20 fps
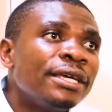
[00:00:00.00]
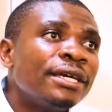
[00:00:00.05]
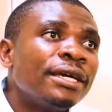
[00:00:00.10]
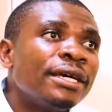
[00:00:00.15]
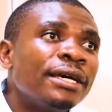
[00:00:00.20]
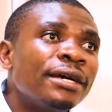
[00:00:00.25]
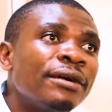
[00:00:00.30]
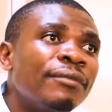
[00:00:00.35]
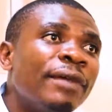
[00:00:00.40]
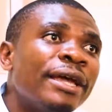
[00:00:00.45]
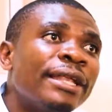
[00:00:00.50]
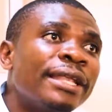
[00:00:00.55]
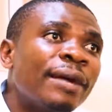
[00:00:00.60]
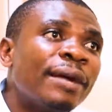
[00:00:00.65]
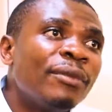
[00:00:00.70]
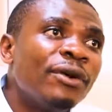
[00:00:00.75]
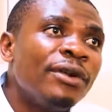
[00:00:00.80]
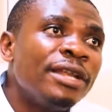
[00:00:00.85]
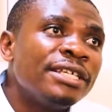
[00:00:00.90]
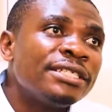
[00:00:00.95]

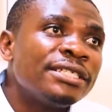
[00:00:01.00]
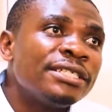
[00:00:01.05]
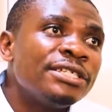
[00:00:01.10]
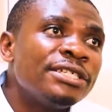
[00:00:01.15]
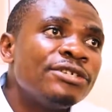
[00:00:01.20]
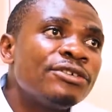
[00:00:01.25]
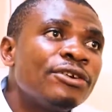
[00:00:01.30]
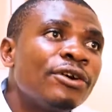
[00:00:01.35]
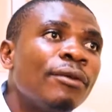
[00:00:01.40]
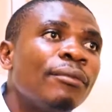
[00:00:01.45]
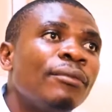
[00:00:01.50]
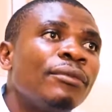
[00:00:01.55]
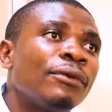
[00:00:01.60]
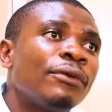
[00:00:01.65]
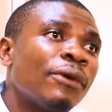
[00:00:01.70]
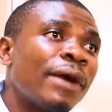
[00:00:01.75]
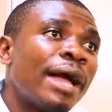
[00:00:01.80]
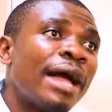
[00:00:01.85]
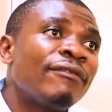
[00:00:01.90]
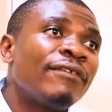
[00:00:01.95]
metabolic syndrome,
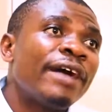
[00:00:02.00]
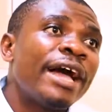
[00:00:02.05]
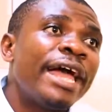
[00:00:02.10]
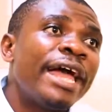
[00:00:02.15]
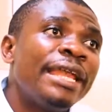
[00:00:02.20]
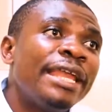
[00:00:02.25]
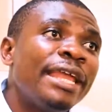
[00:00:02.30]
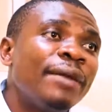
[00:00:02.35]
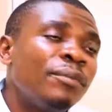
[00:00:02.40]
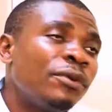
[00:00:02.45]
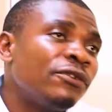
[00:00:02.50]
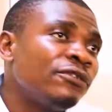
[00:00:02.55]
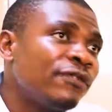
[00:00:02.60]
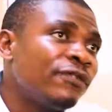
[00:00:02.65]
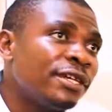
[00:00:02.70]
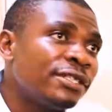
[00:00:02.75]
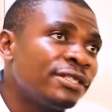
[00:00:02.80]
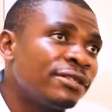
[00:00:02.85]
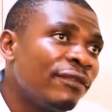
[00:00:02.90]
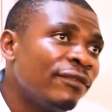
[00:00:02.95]
you have high
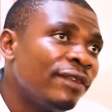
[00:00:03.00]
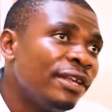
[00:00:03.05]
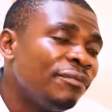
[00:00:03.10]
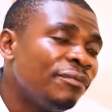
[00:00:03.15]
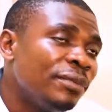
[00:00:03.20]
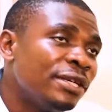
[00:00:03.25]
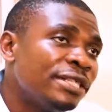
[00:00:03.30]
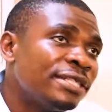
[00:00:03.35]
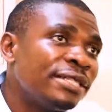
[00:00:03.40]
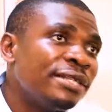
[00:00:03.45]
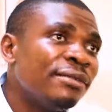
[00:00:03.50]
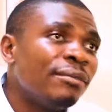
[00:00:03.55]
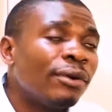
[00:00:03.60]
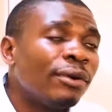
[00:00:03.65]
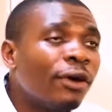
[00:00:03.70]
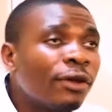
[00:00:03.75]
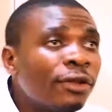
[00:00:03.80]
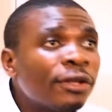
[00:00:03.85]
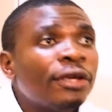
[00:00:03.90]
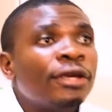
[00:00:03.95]
levels of lipids in
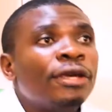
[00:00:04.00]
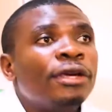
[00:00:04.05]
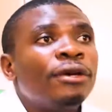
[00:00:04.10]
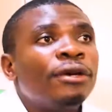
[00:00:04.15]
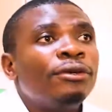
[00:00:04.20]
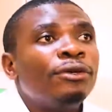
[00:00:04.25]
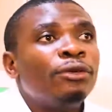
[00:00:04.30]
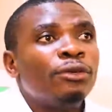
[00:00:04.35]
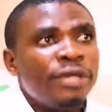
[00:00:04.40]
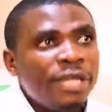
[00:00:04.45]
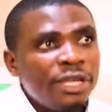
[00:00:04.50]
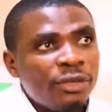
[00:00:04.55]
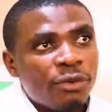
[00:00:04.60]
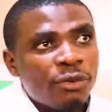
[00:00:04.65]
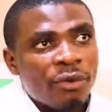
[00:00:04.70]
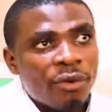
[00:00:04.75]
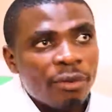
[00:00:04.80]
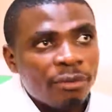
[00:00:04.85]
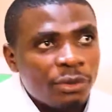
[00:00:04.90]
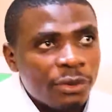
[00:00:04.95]
blood, you need to
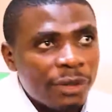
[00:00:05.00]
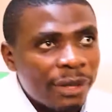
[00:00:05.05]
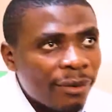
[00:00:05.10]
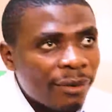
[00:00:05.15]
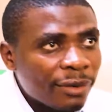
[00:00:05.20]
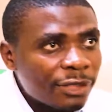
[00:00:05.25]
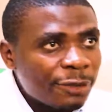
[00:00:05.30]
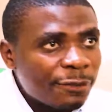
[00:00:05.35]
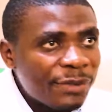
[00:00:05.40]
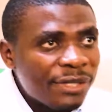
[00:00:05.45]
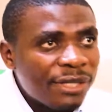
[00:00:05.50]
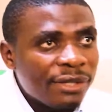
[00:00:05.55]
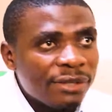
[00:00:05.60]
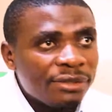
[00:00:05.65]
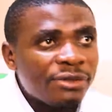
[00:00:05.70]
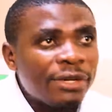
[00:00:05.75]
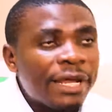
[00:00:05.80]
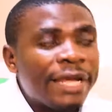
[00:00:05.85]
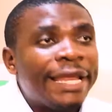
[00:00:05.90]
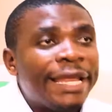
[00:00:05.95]
come to the hospital
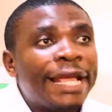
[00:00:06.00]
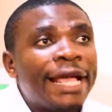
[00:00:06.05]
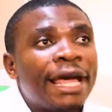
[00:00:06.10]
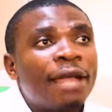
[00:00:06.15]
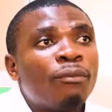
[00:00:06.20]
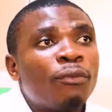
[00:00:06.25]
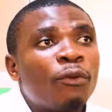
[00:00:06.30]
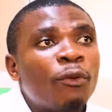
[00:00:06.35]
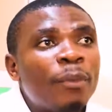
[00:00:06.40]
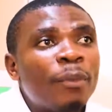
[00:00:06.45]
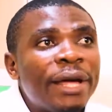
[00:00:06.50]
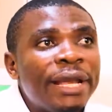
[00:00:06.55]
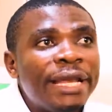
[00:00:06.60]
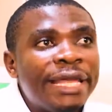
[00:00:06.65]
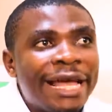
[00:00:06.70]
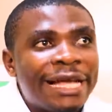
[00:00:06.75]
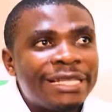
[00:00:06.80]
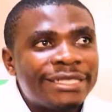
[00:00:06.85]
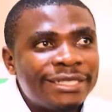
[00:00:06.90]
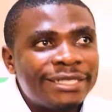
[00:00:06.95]
so that they can properly
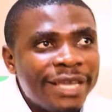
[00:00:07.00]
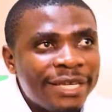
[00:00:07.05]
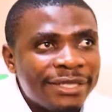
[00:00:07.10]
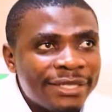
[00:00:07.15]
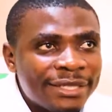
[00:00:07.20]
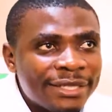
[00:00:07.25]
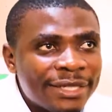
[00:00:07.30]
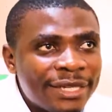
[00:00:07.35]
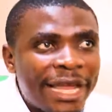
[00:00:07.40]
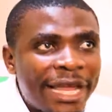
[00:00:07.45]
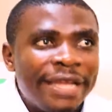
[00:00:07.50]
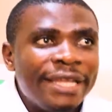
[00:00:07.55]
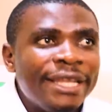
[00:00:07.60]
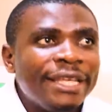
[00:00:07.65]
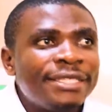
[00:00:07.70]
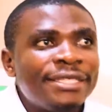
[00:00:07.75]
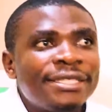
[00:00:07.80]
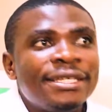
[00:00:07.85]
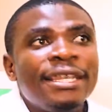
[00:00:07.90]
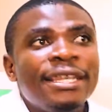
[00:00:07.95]
assess that
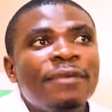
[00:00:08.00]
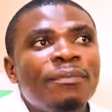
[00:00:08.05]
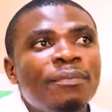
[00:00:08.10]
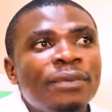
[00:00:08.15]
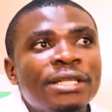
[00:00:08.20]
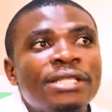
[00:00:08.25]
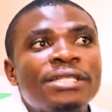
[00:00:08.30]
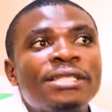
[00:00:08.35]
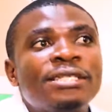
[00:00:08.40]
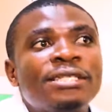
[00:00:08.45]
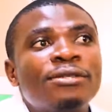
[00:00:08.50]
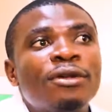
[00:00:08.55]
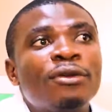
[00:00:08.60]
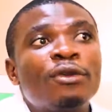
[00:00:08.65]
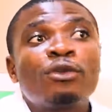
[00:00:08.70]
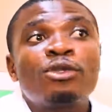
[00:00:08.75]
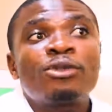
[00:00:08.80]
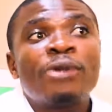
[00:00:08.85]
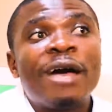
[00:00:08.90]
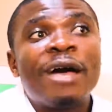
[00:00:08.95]
this lipids is not
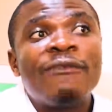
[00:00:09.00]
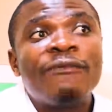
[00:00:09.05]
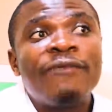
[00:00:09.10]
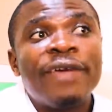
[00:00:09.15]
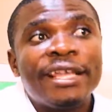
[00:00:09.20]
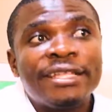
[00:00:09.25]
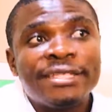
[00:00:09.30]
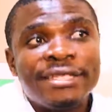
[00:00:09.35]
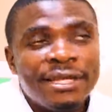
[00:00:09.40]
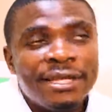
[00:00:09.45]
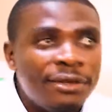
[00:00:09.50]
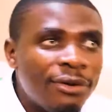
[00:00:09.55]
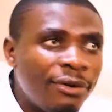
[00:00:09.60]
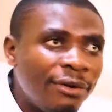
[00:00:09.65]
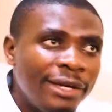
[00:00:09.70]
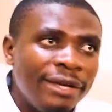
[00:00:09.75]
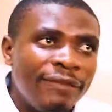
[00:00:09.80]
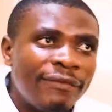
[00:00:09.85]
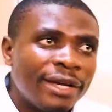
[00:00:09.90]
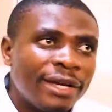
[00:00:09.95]
also affecting your
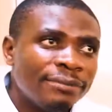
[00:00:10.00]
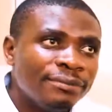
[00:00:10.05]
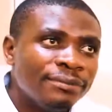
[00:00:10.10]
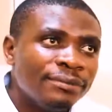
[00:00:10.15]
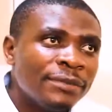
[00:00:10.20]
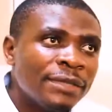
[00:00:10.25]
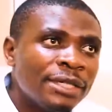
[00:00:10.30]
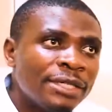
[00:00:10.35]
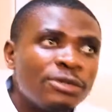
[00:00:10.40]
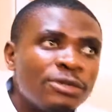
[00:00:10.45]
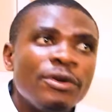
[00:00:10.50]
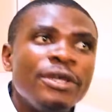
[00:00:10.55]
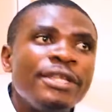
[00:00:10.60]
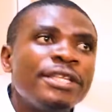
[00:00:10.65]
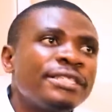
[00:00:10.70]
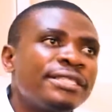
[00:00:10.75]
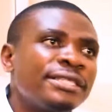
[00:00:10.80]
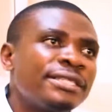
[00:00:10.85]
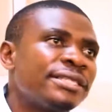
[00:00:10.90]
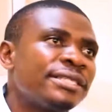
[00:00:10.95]
liver. So it
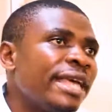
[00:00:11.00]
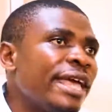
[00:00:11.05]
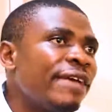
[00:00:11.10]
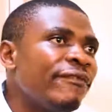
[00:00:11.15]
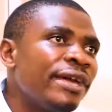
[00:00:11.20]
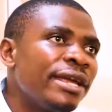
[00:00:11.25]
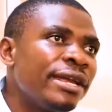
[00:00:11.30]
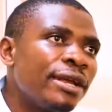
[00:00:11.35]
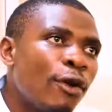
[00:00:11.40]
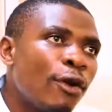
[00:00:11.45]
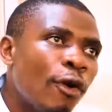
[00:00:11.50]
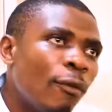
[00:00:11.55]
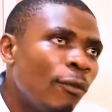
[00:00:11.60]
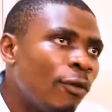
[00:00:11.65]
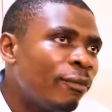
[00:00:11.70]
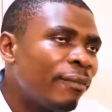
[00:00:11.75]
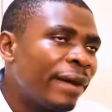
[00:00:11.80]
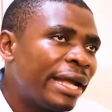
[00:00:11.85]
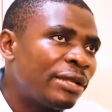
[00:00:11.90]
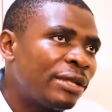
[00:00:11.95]
is a very
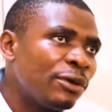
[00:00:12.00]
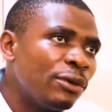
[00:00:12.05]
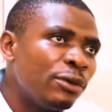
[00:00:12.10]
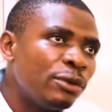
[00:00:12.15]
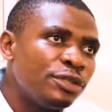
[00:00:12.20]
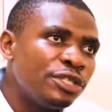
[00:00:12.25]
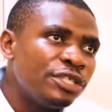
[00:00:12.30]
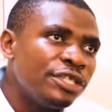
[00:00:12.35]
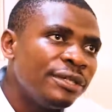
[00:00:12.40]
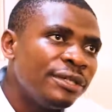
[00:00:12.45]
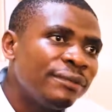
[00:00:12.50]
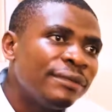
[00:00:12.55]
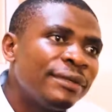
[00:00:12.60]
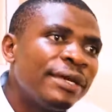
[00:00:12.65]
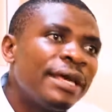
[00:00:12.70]
common pathology,